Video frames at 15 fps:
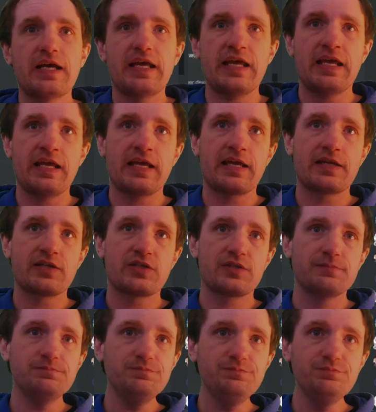And
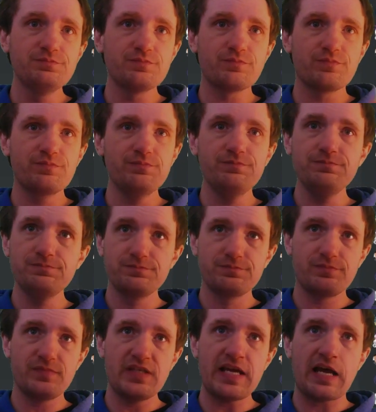
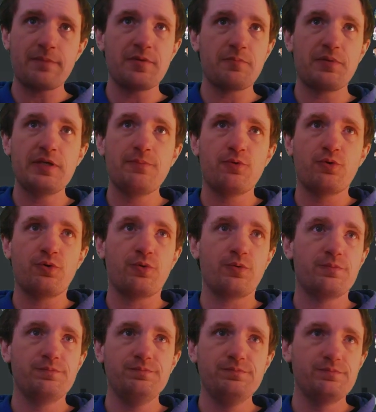yeah, I mean, people